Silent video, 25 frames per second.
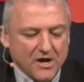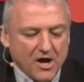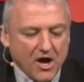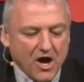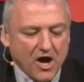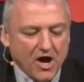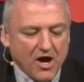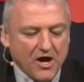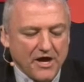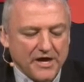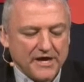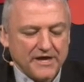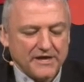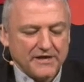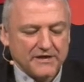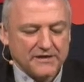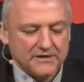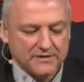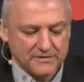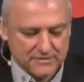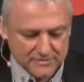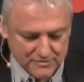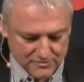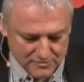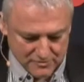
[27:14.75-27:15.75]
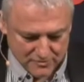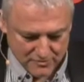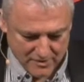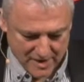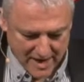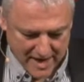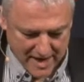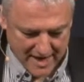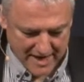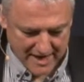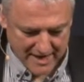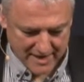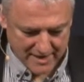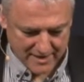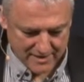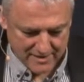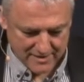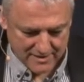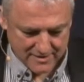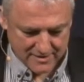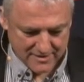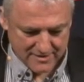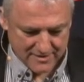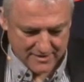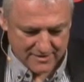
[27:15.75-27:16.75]
I, Ray,
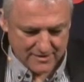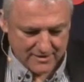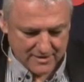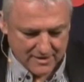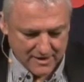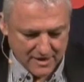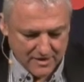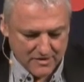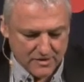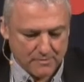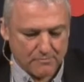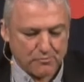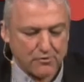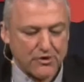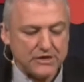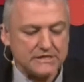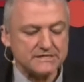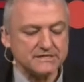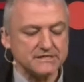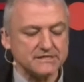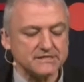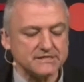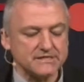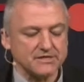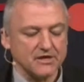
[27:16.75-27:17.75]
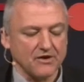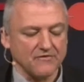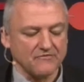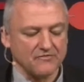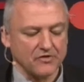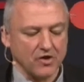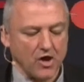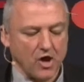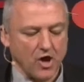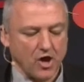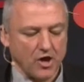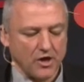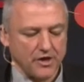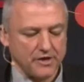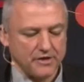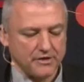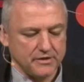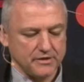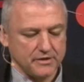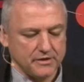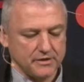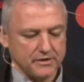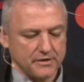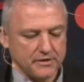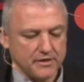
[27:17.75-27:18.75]
in the presence of God,
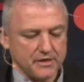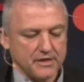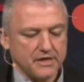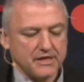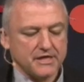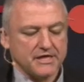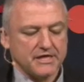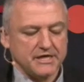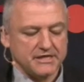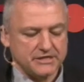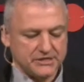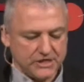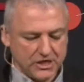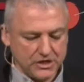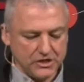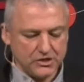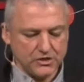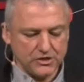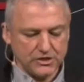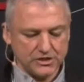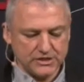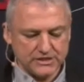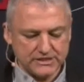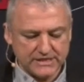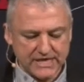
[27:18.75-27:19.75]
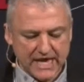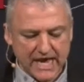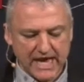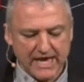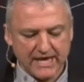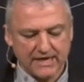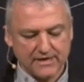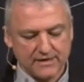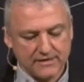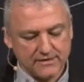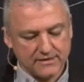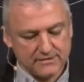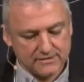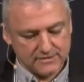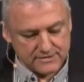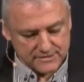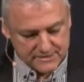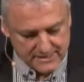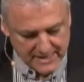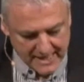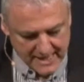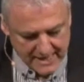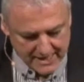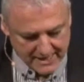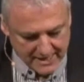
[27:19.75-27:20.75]
continue to take
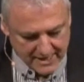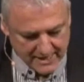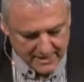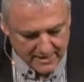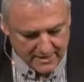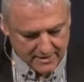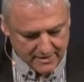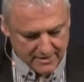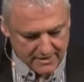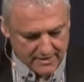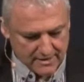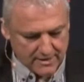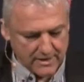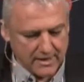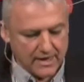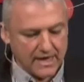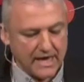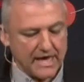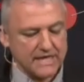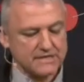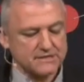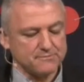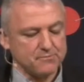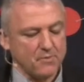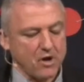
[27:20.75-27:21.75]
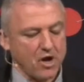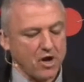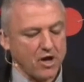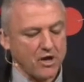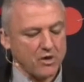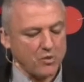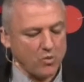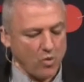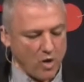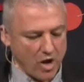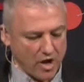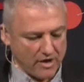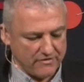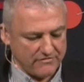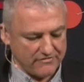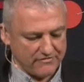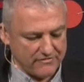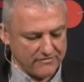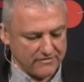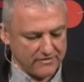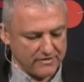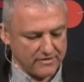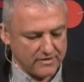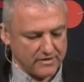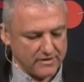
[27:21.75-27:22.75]
Sandy as my
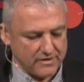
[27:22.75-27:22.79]
wife.